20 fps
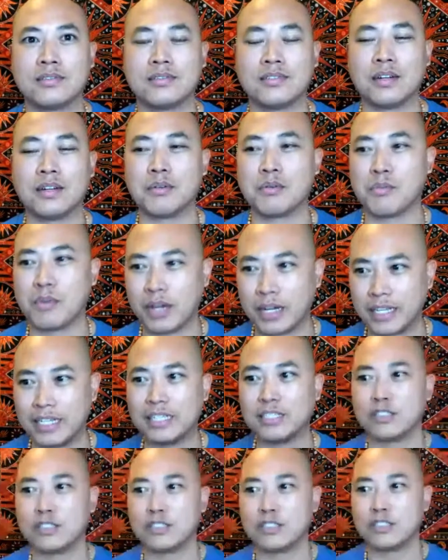Right? We want to
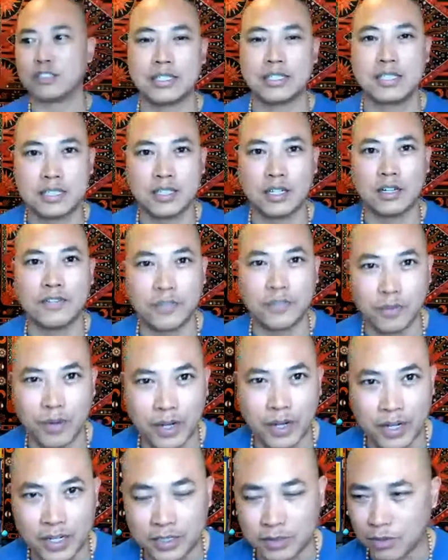increase
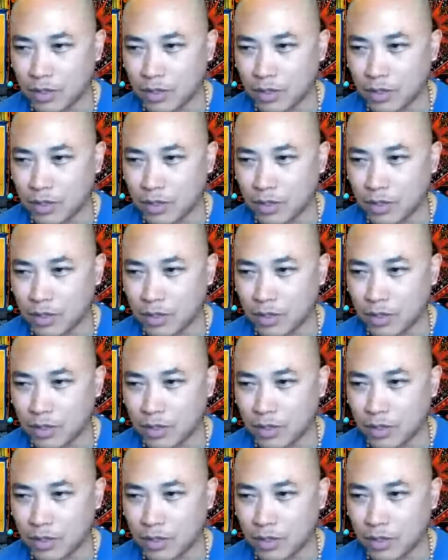self-awareness.